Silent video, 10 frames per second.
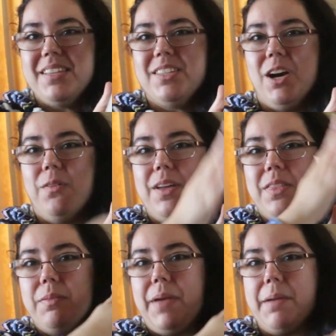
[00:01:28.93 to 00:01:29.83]
So with
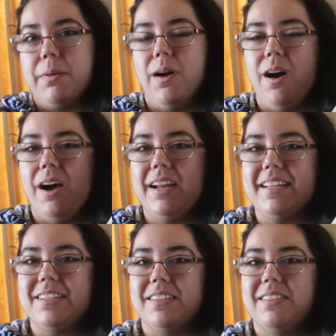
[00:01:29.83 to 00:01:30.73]
the paper on,
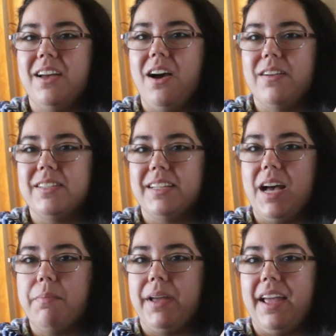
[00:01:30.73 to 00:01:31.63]
it's just, oh, it's a
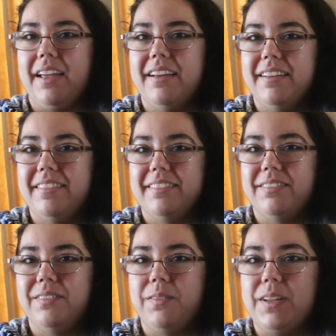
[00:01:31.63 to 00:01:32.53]
cupcake
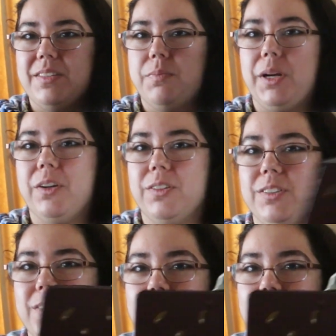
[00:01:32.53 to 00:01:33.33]
with sprinkles,